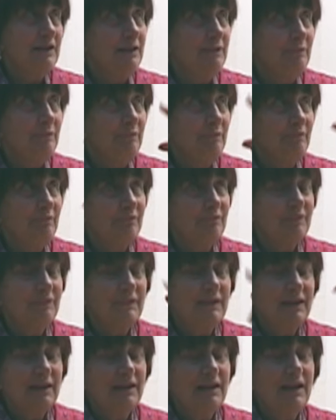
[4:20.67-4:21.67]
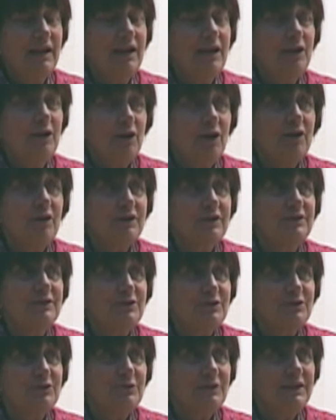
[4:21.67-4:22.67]
a, a clock in
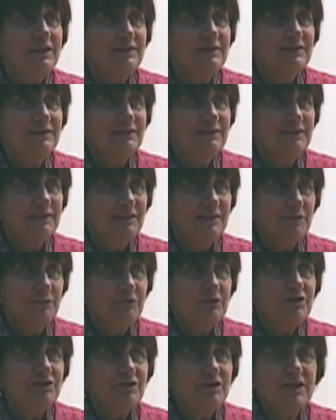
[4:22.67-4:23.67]
the street which